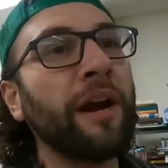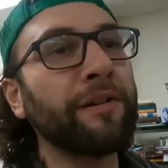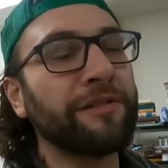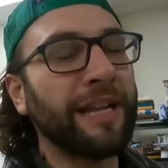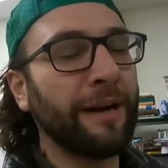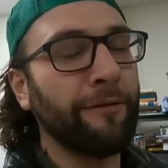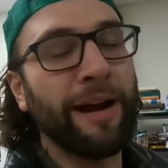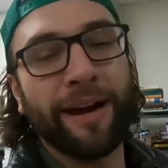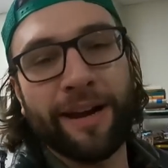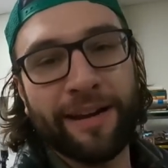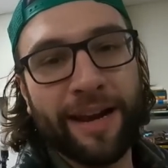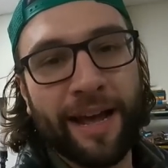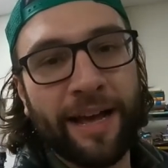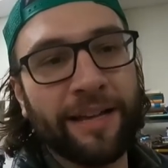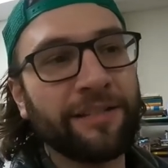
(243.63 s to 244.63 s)
characters that I
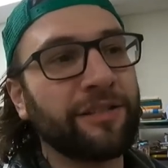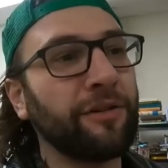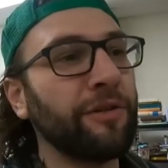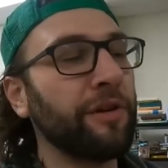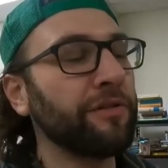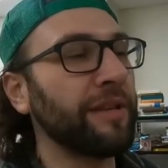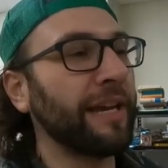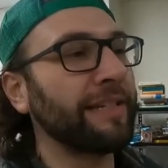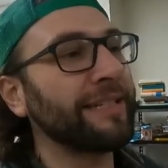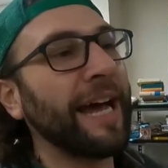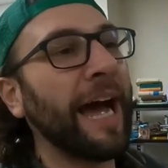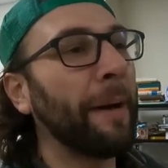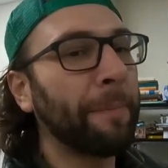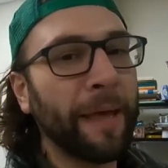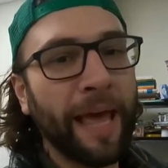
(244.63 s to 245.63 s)
recognize, so there was like
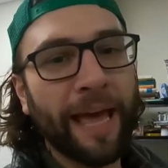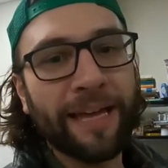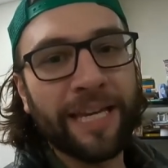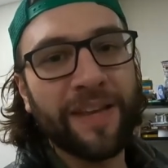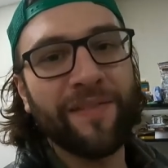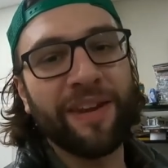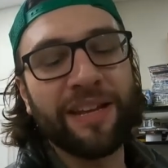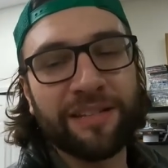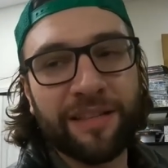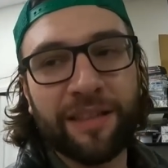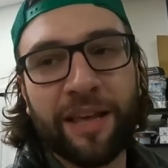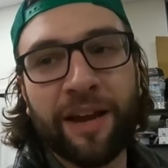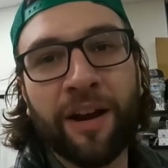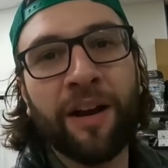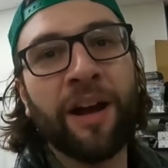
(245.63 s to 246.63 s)
Top Cat DVDs in
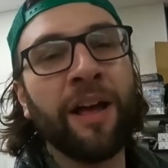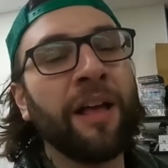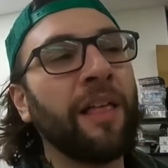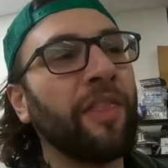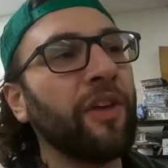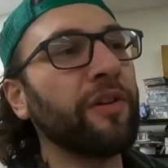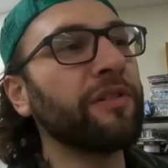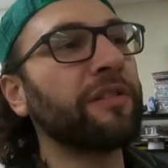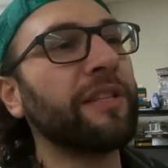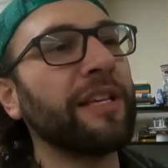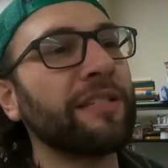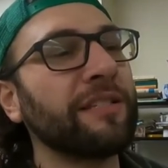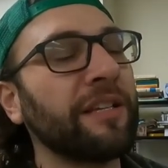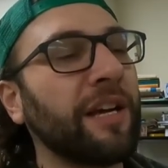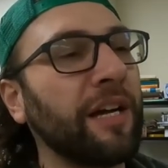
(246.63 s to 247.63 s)
there. There's
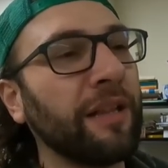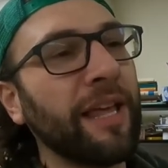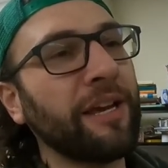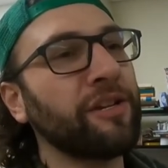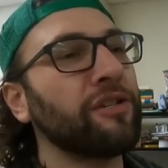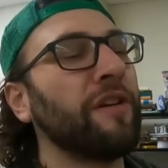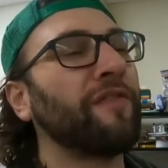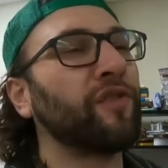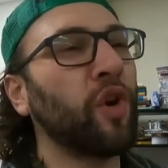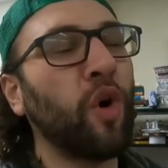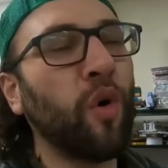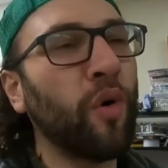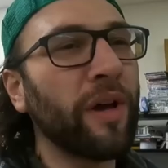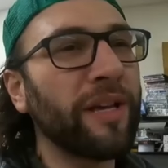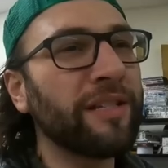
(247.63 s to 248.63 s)
this collection of
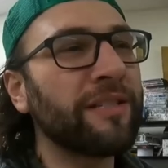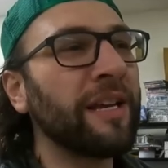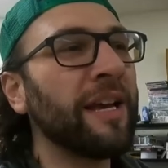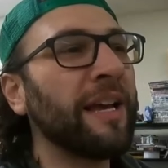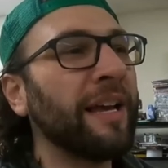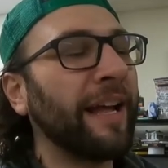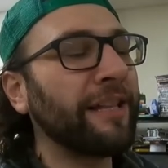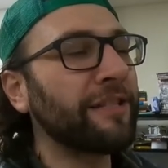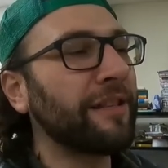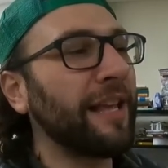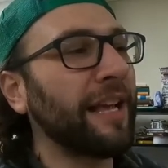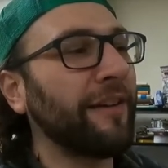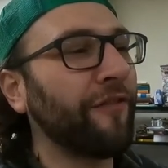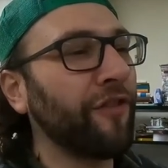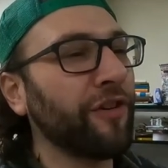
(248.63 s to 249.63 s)
toys. It's
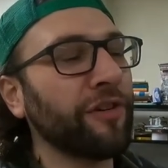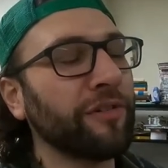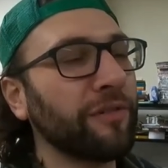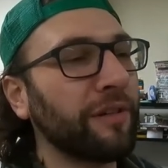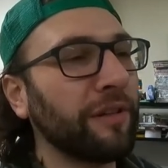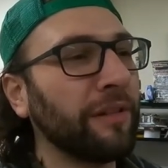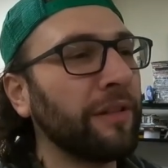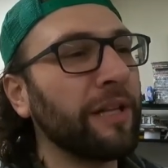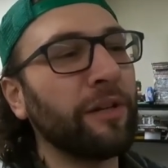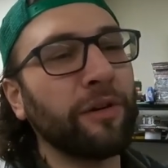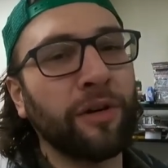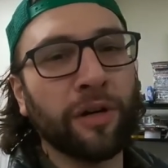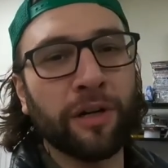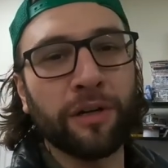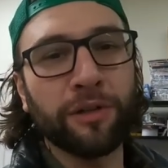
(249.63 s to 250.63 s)
like for little
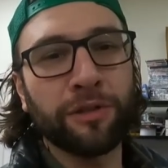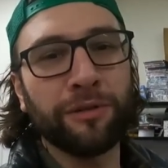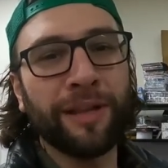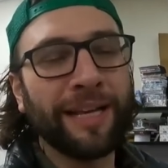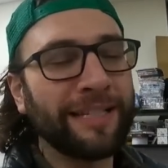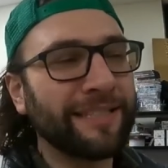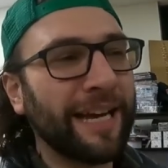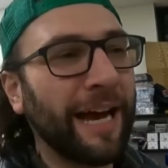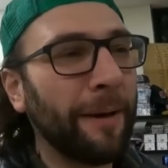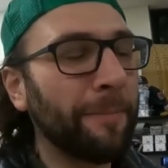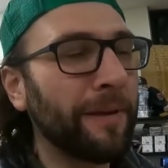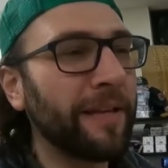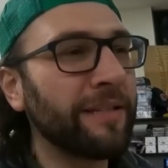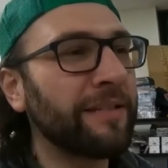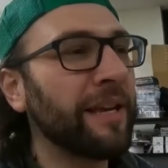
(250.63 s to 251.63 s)
girls who like
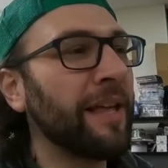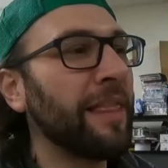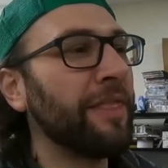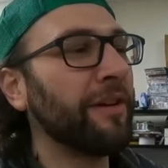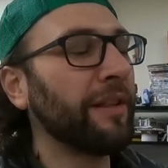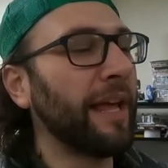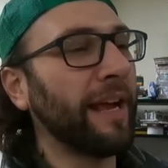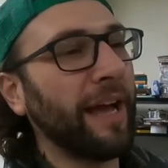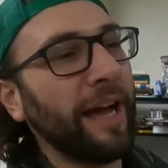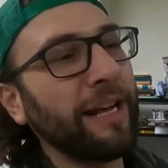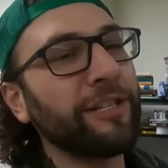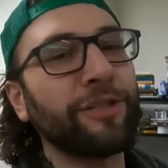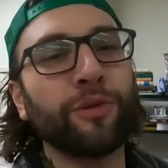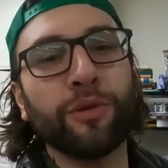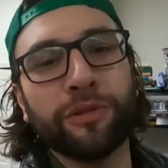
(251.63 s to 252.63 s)
zombies. They're like
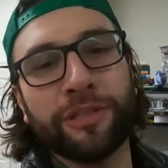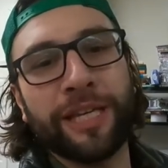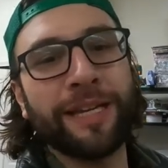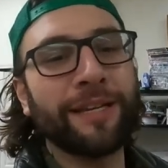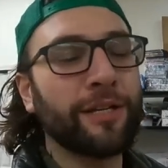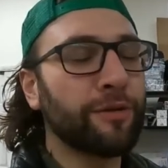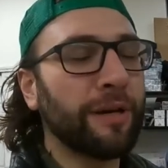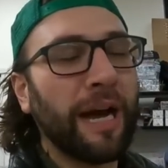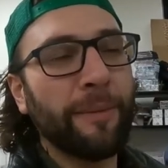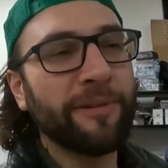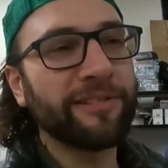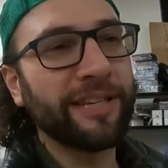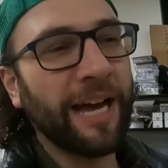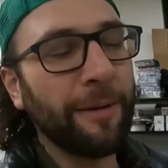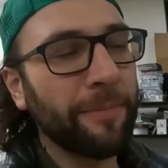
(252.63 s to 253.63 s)
high school teen
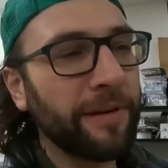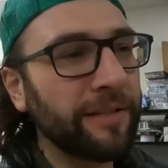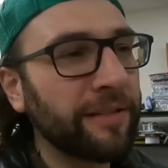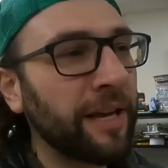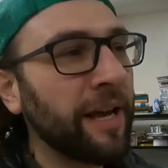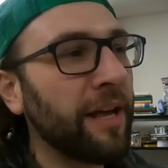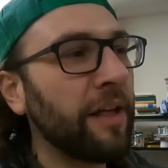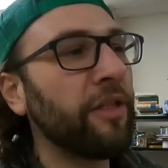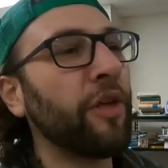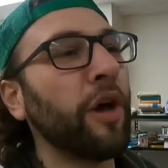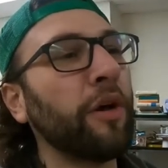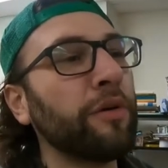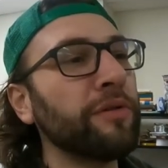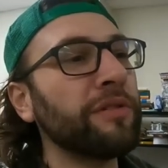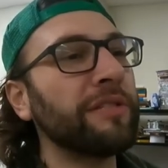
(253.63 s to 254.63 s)
drama zombies.
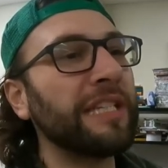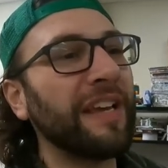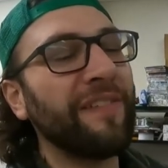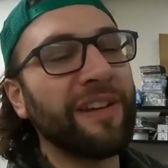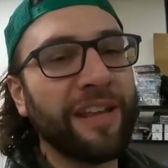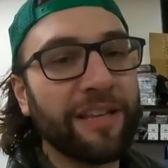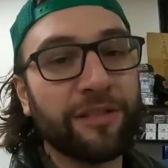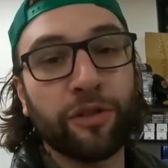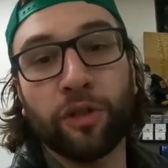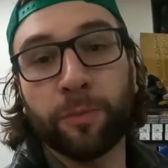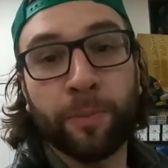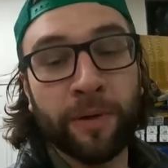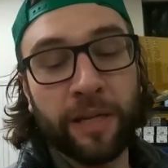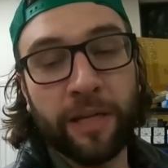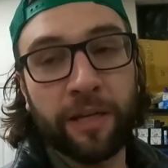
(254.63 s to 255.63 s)
Those DVDs
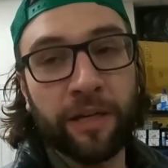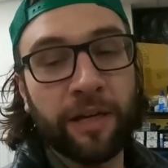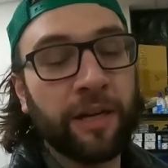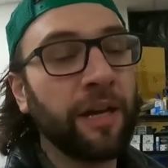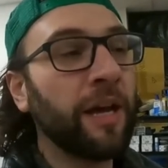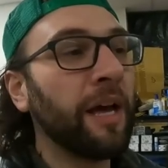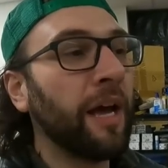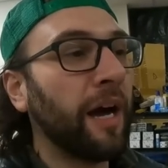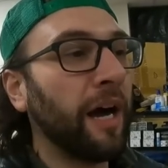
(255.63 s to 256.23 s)
sold pretty good.